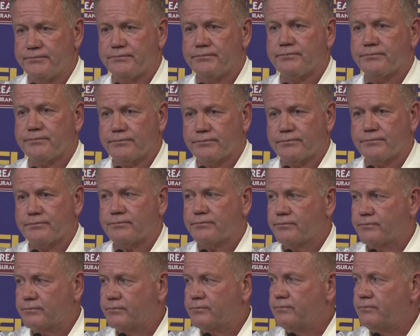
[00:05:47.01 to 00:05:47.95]

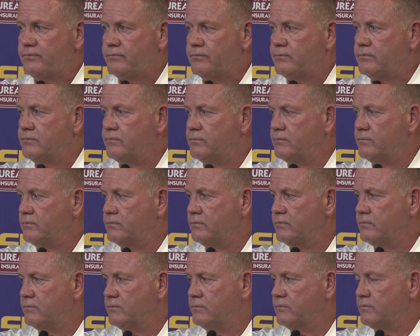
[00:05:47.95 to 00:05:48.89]

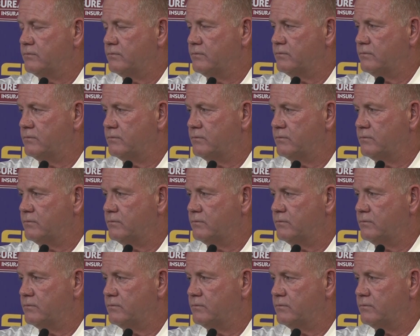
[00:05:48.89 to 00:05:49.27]
(silence)